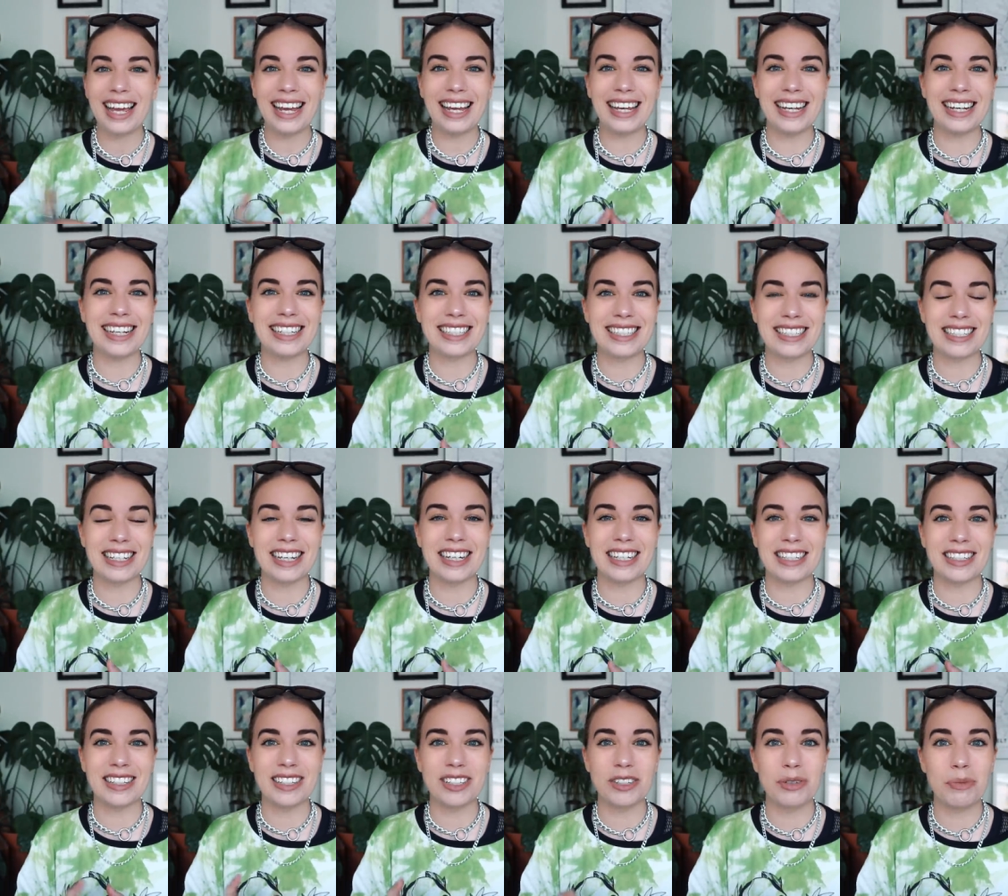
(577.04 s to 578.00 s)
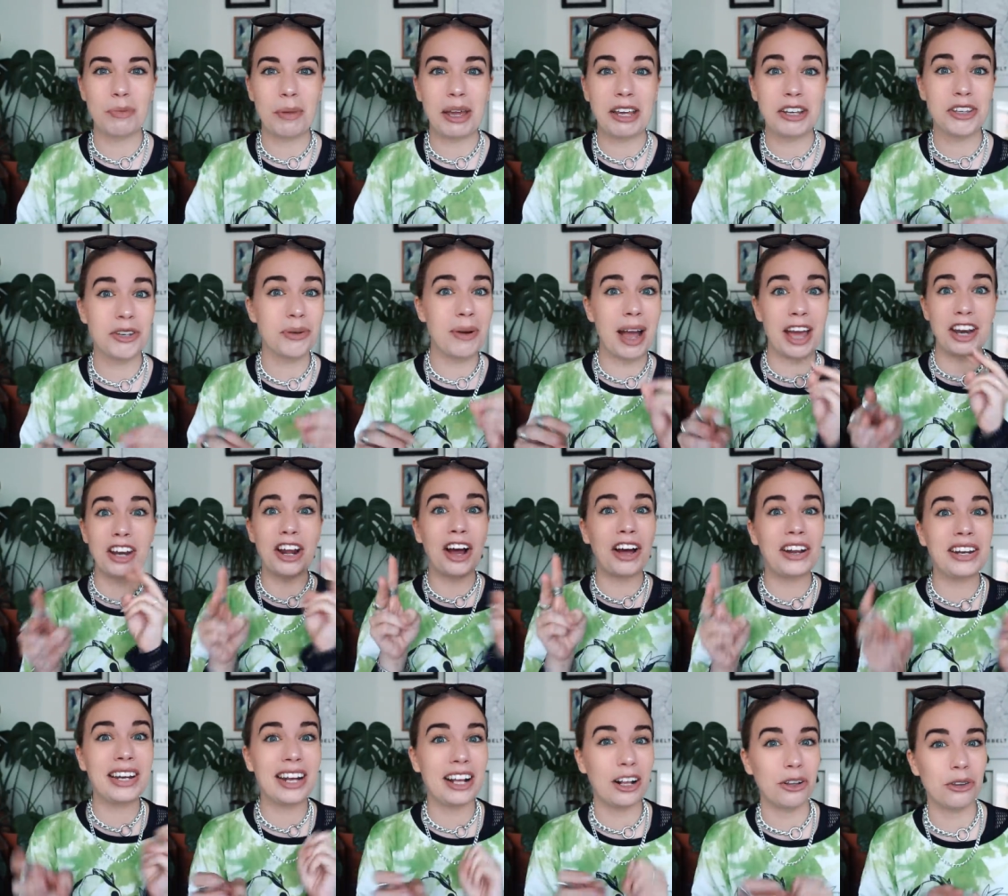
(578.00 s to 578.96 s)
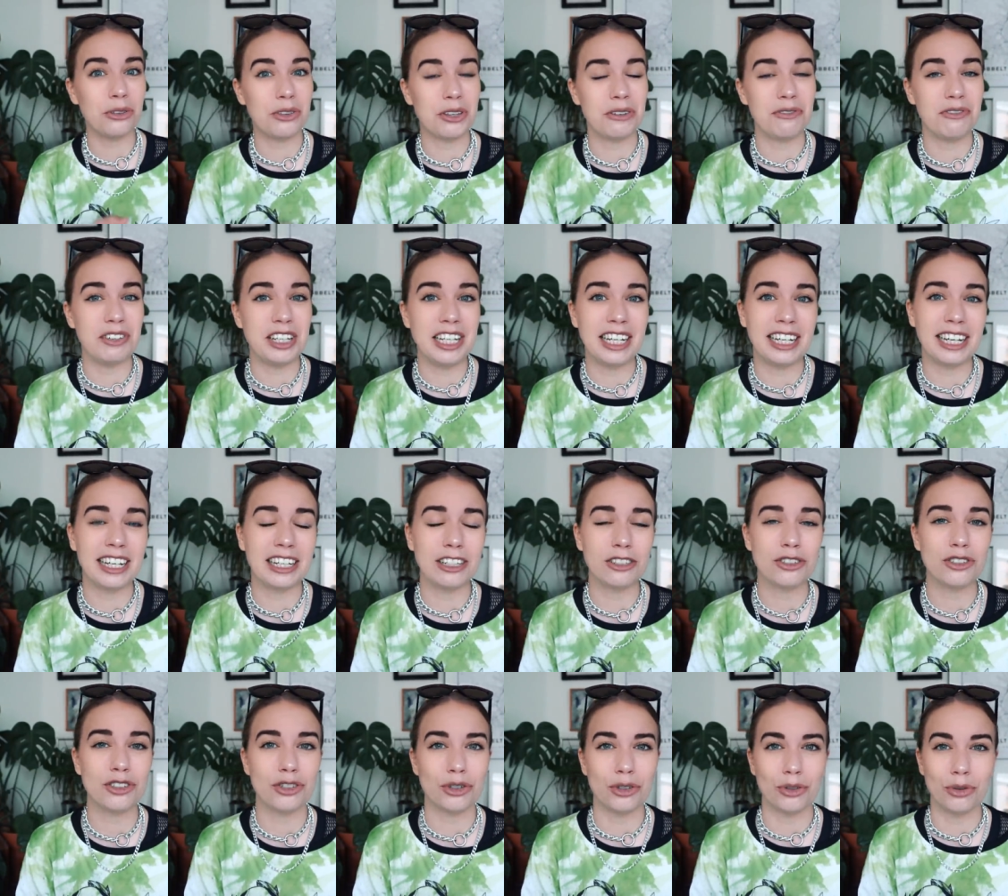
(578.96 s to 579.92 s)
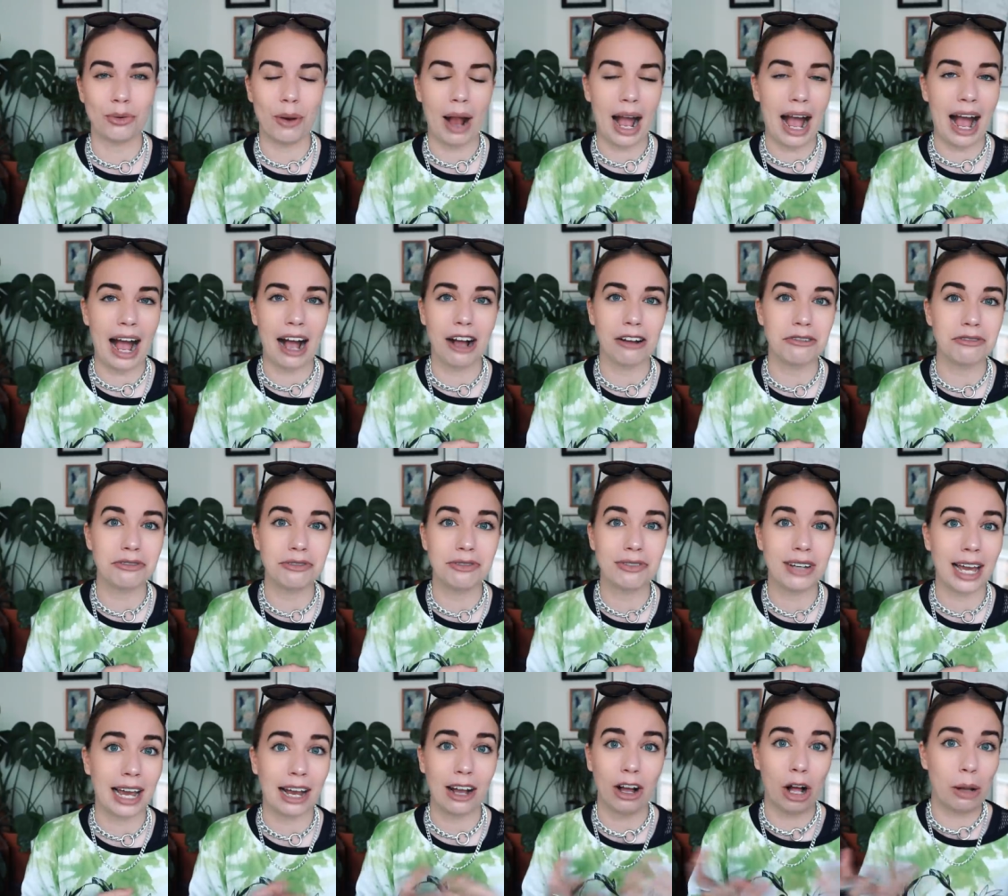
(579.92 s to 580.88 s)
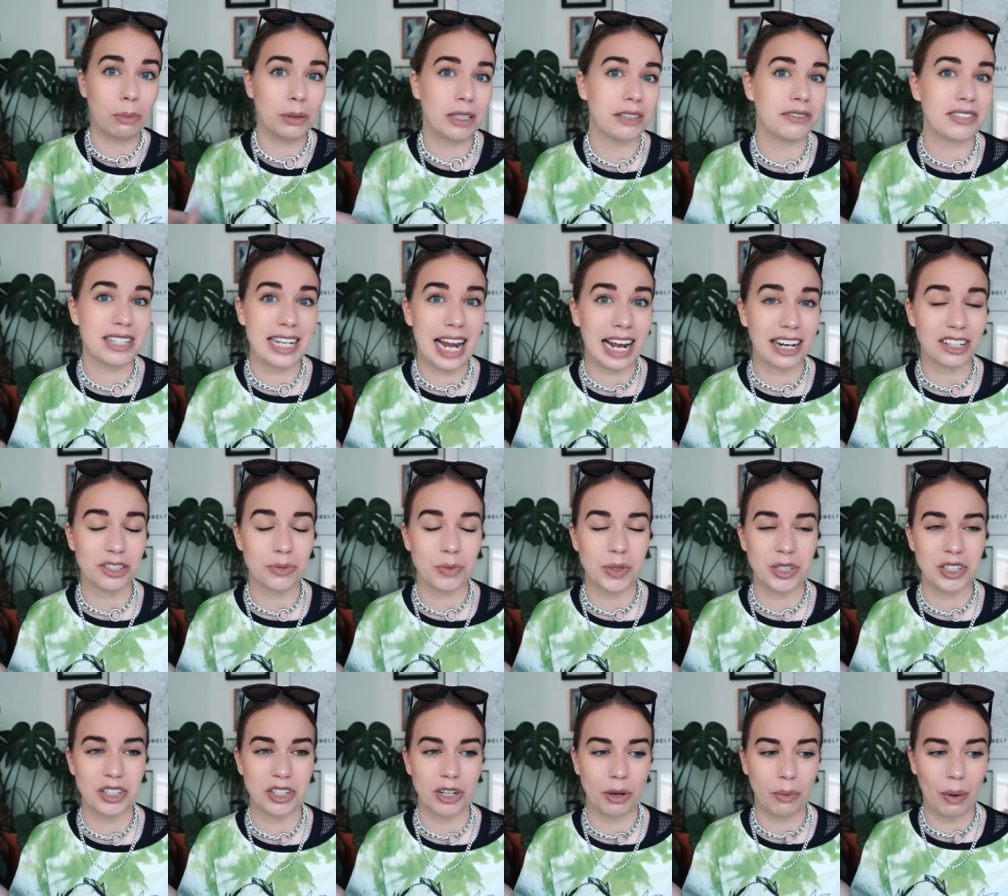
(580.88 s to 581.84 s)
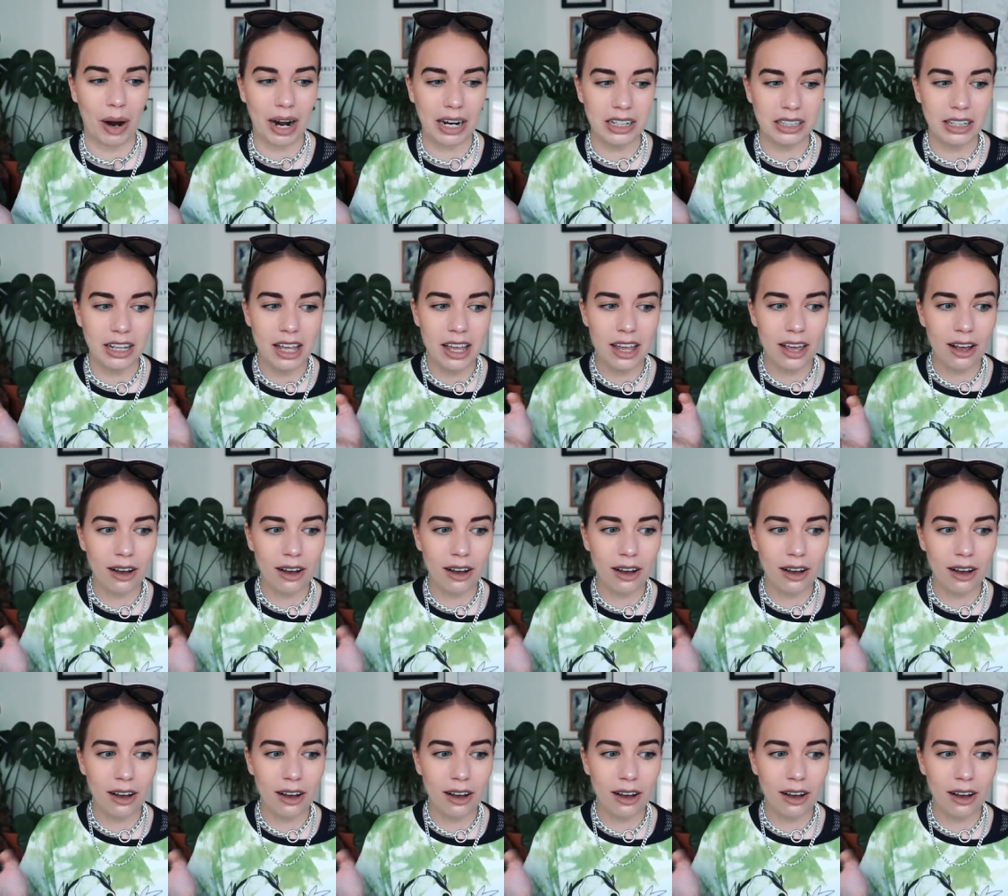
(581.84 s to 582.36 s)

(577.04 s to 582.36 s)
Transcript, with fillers: It's, it doesn't make you an unhealthy vegan to have a couple of snacks once in a while.